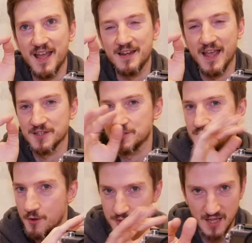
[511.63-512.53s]
then it has
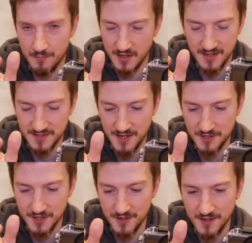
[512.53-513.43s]
no
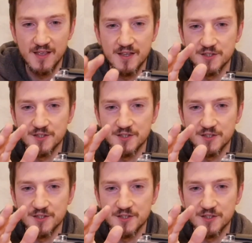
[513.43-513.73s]
stabilization.